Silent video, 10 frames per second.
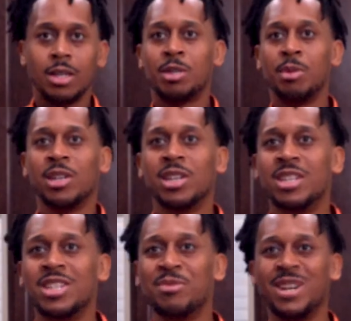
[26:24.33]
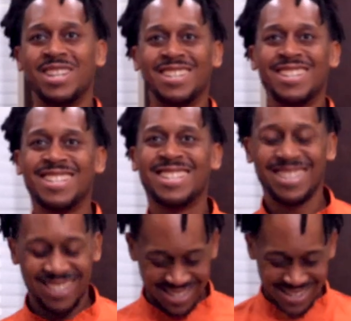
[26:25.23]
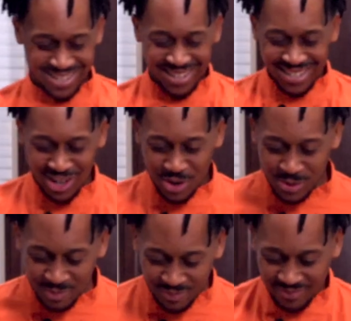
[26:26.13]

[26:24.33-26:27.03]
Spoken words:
Smelling good to you, man? Let's go.